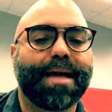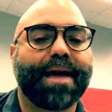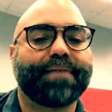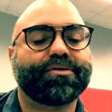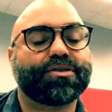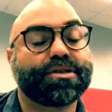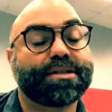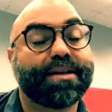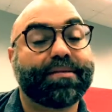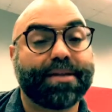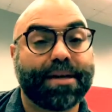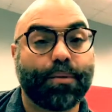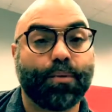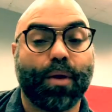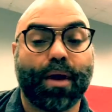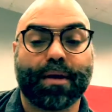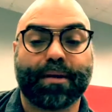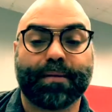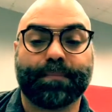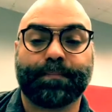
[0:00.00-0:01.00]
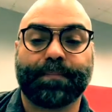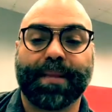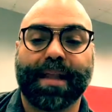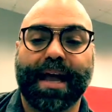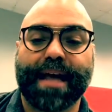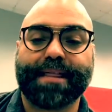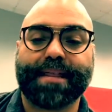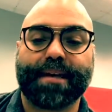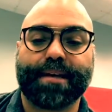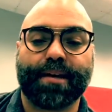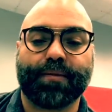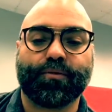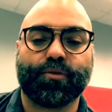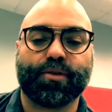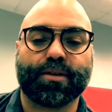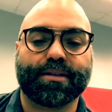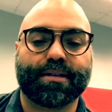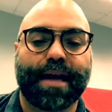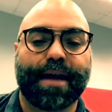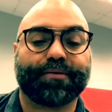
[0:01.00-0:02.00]
after 71, and then, of
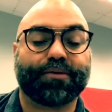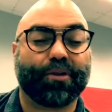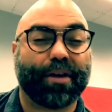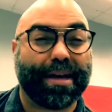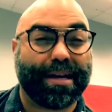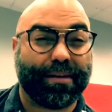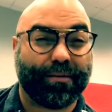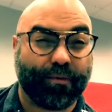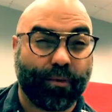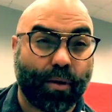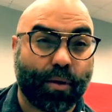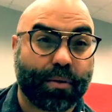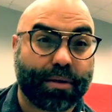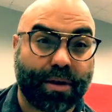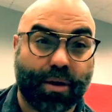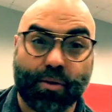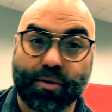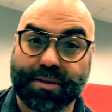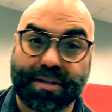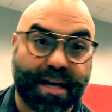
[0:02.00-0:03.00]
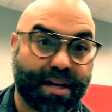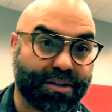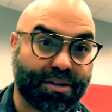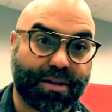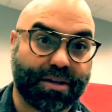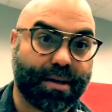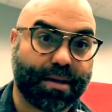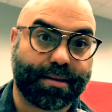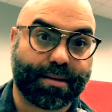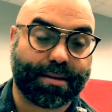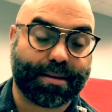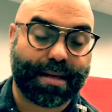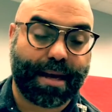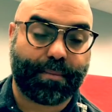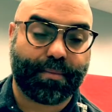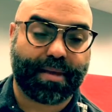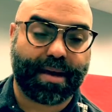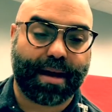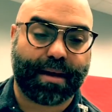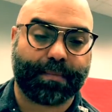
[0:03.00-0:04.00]
course, after 84, when the whole section does the
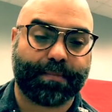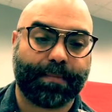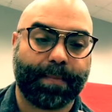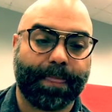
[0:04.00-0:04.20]
same thing.